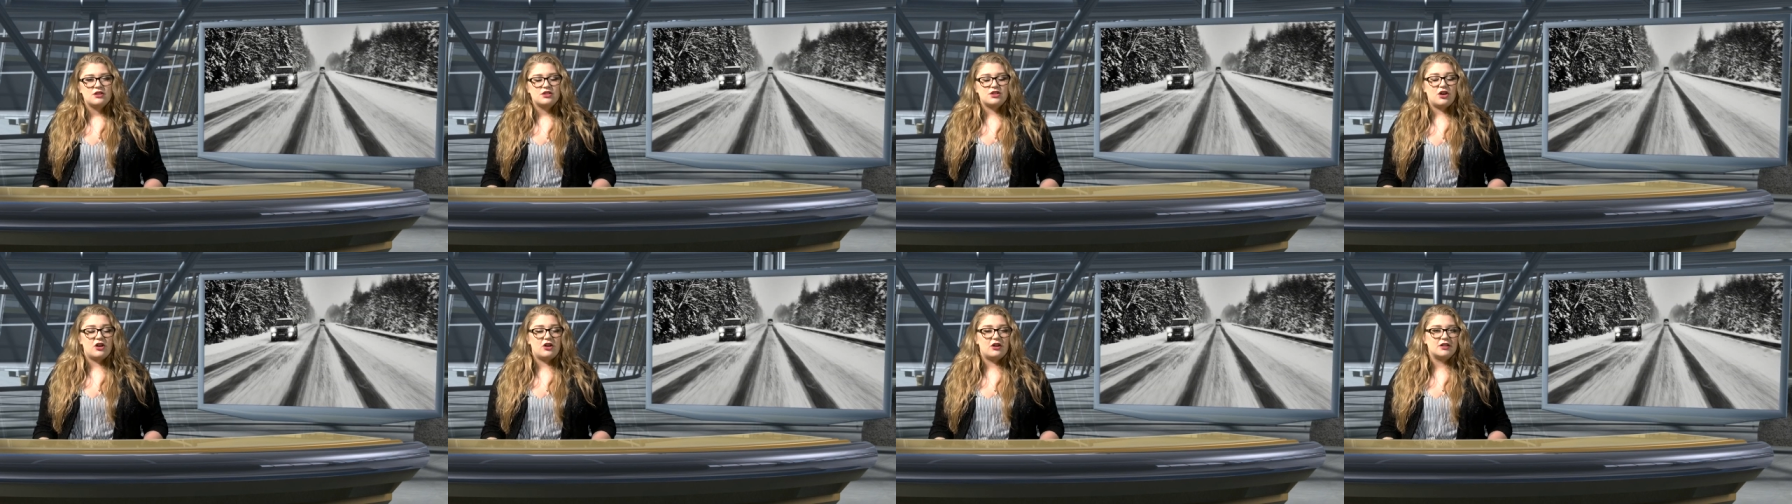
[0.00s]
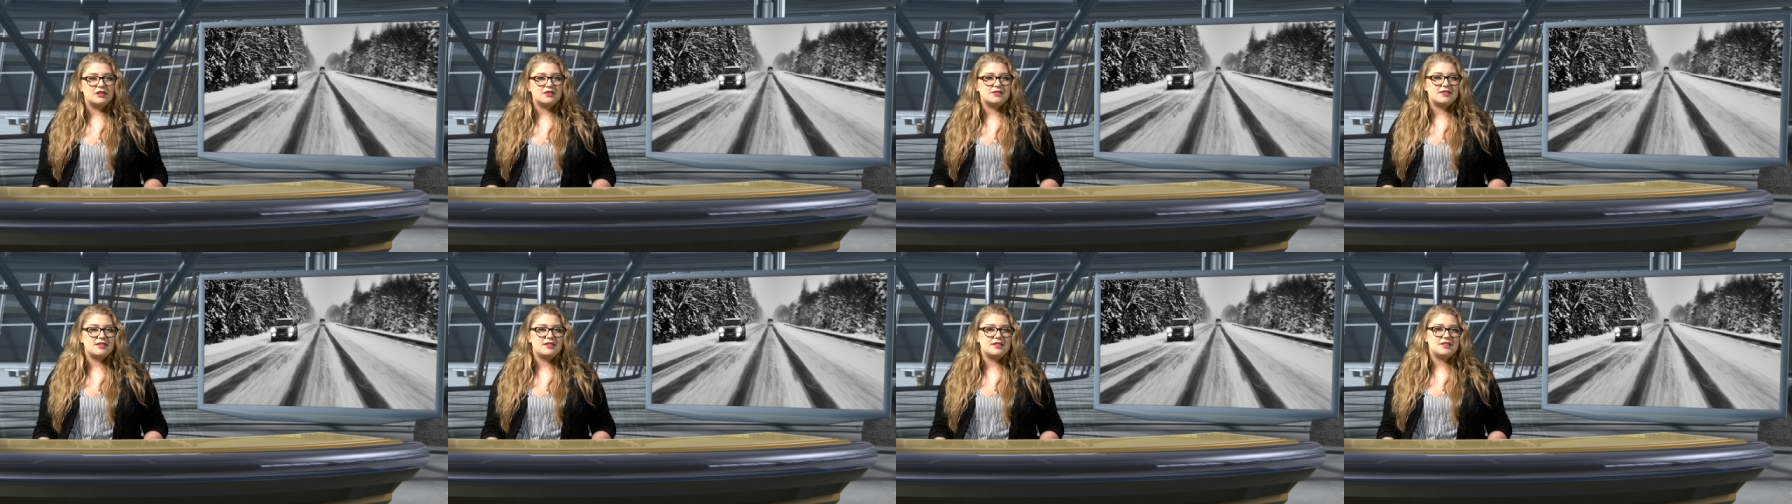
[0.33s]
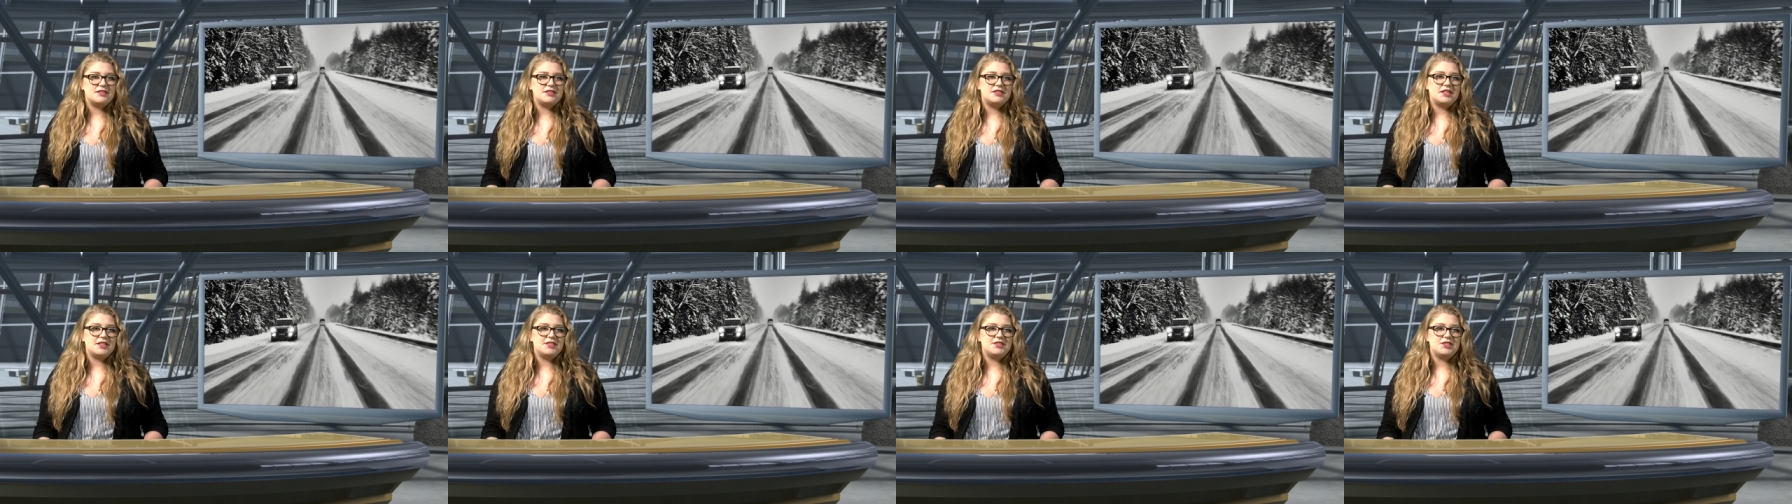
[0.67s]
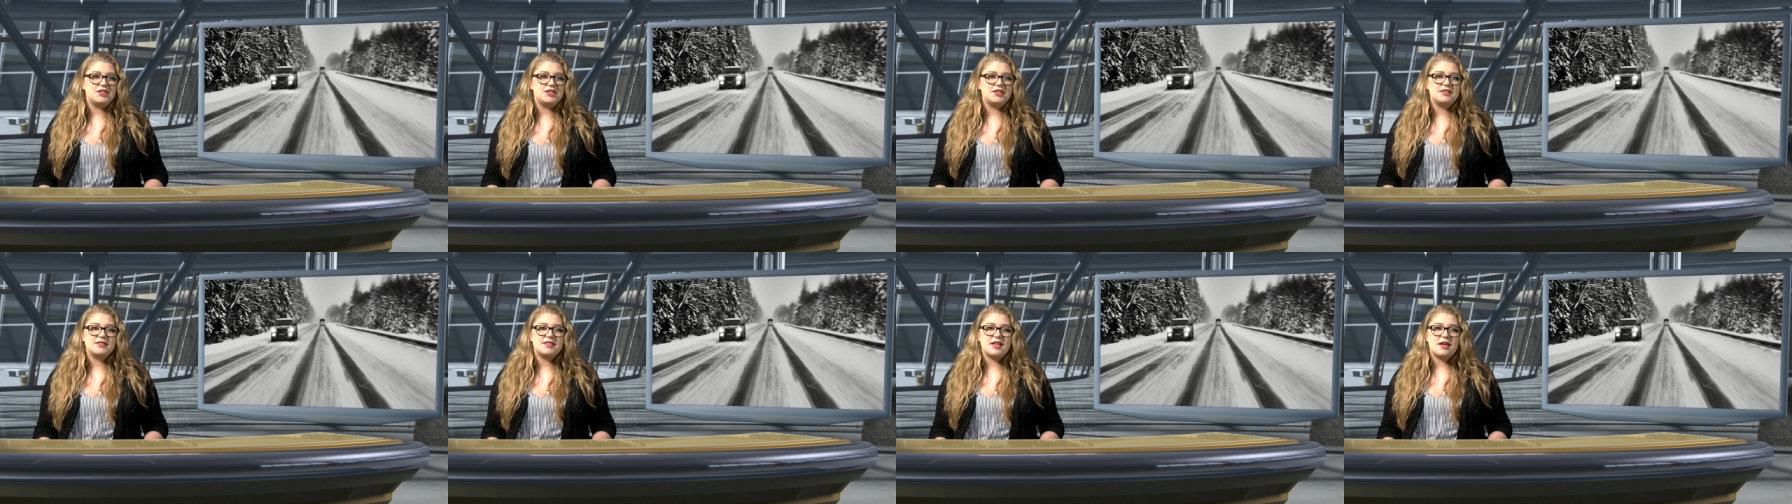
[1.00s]
Cars in
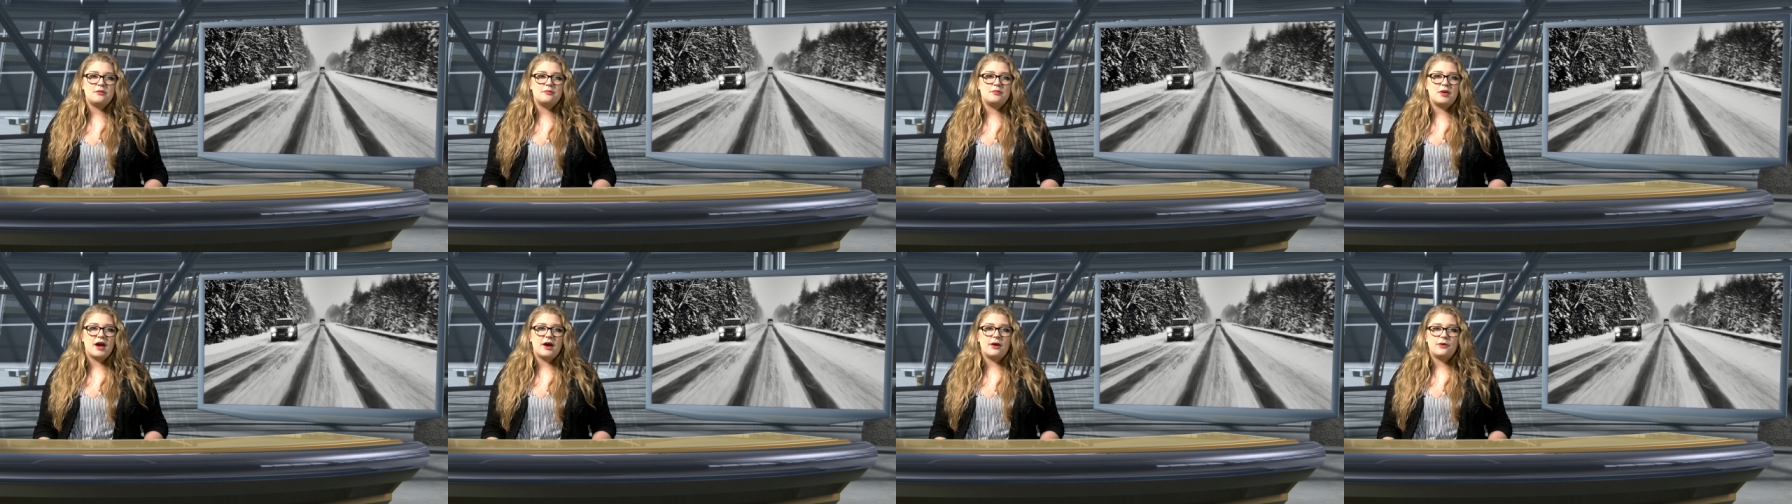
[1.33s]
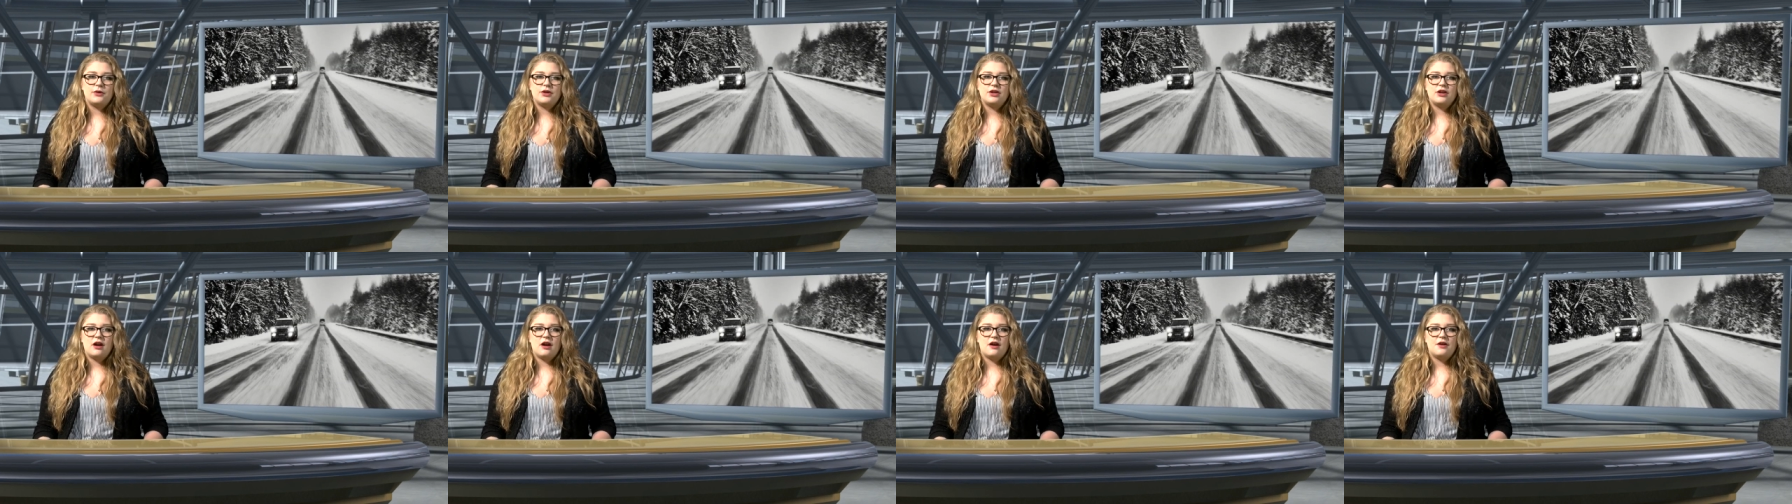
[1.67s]
ditches and power